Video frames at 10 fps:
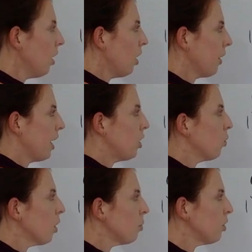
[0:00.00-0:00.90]
Okay, a
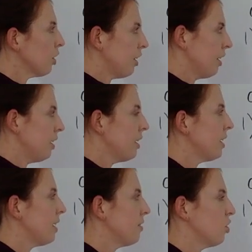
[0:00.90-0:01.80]
normal good
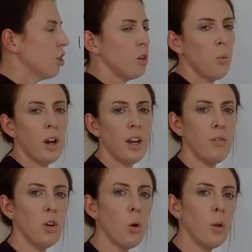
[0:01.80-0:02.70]
is a good where
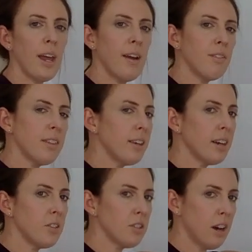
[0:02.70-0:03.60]
if you hold everything
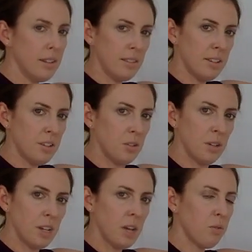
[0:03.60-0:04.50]
else constant, so
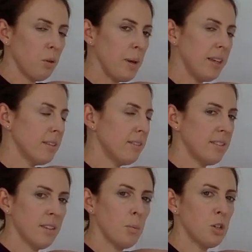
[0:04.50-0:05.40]
again, if we make this
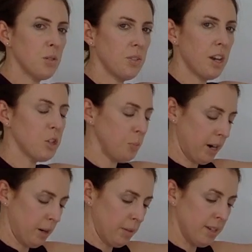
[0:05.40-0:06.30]
assumption of ceteris
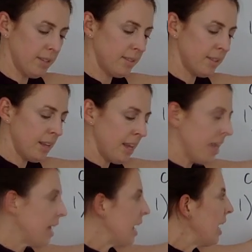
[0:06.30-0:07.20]
paribus,
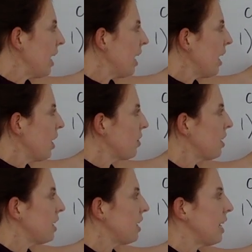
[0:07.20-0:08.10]

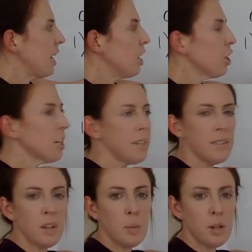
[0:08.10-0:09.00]
then an increase
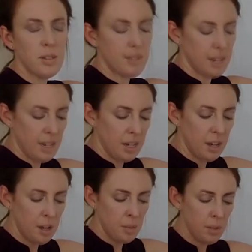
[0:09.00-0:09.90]
in a person's
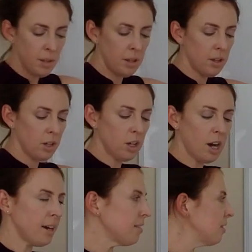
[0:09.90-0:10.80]
income
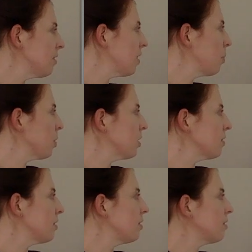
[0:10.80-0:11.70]
causes a
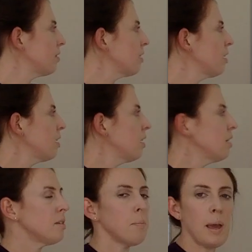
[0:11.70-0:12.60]
person's
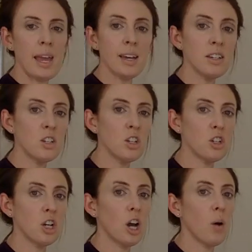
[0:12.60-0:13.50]
demand
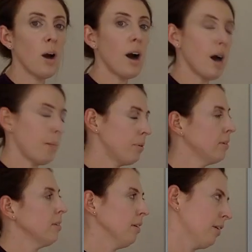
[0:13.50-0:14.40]
to go up.
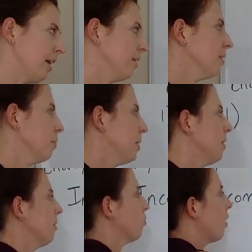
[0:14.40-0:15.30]
Okay, let
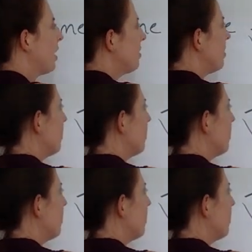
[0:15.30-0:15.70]
me write